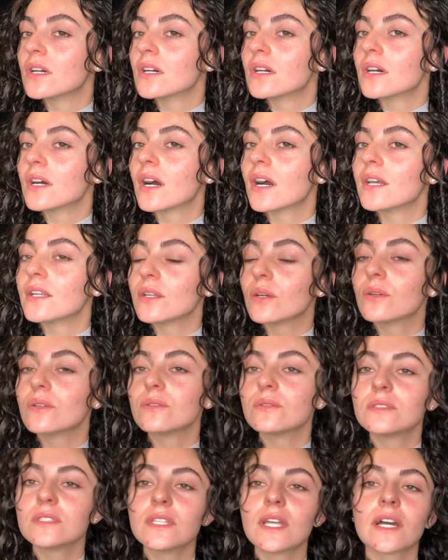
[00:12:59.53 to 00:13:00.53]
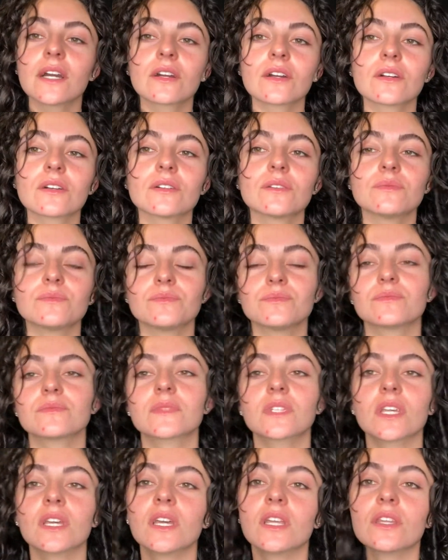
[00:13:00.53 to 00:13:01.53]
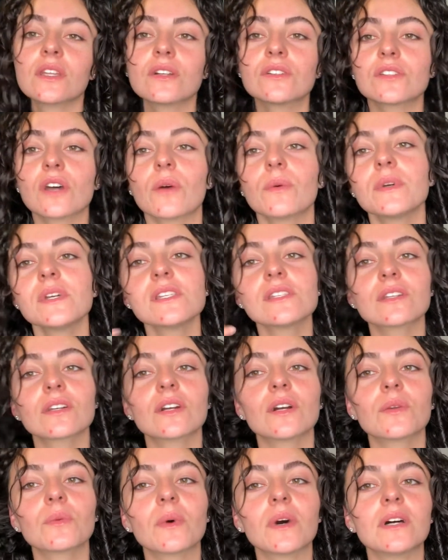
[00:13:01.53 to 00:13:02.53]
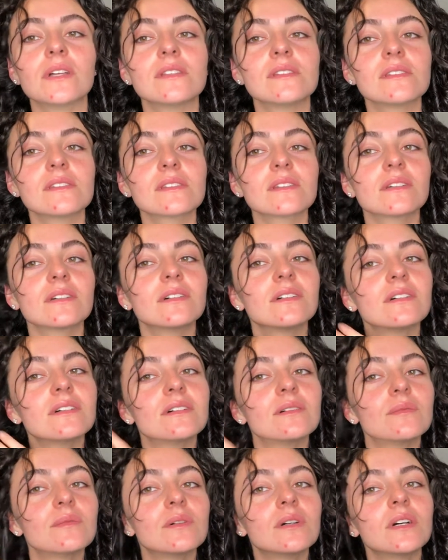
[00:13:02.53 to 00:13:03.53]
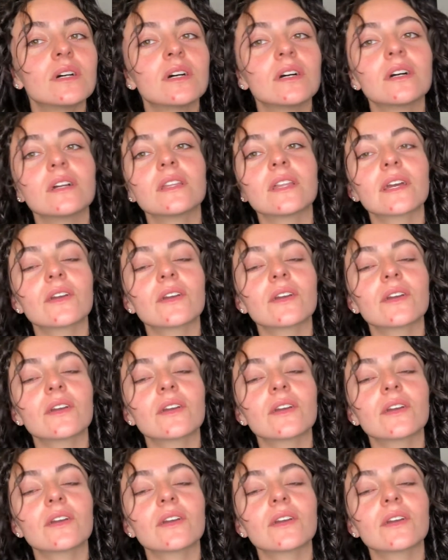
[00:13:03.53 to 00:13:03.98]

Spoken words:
I know you see that curl. There's always the good ones, like